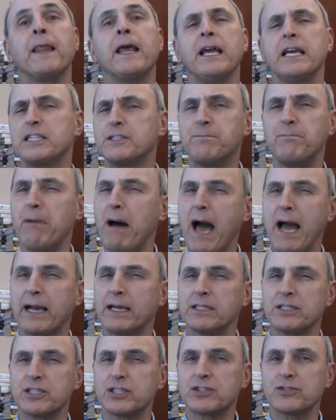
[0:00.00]
His
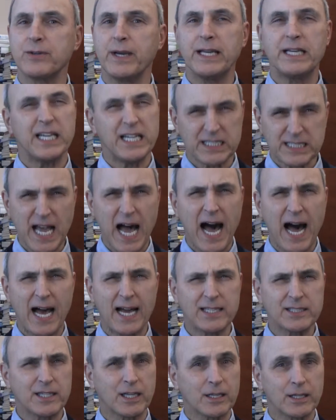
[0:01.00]
back is straight, his
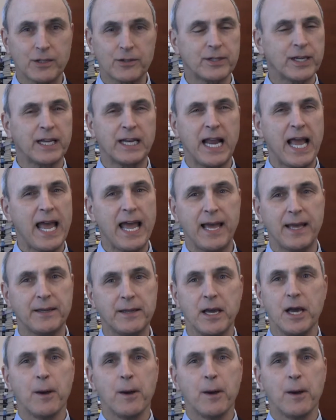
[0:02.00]
eyes alert and ahead,